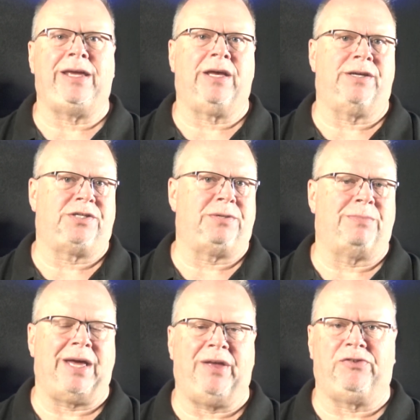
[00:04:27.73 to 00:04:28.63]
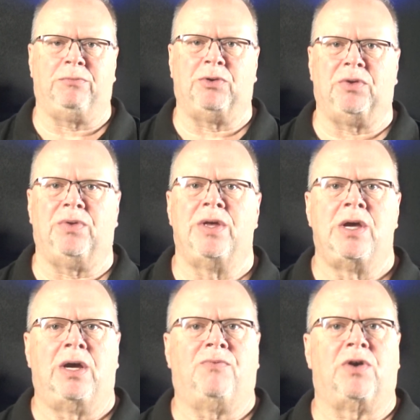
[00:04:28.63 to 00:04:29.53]
customizable,
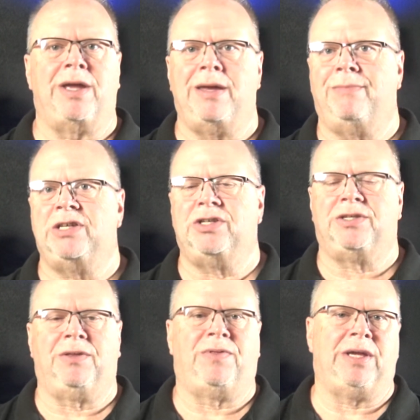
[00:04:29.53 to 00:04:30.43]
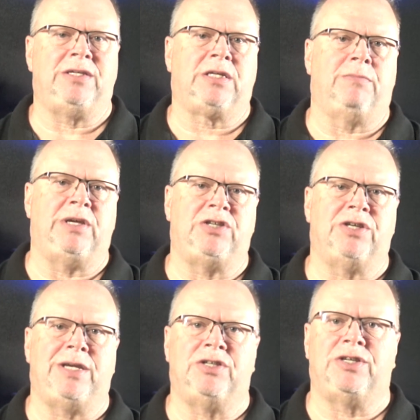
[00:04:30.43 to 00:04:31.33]
where images and things can be
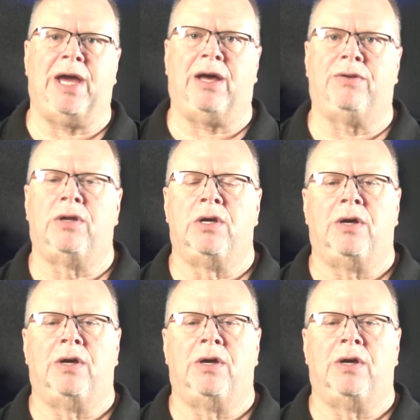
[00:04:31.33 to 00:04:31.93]
changed out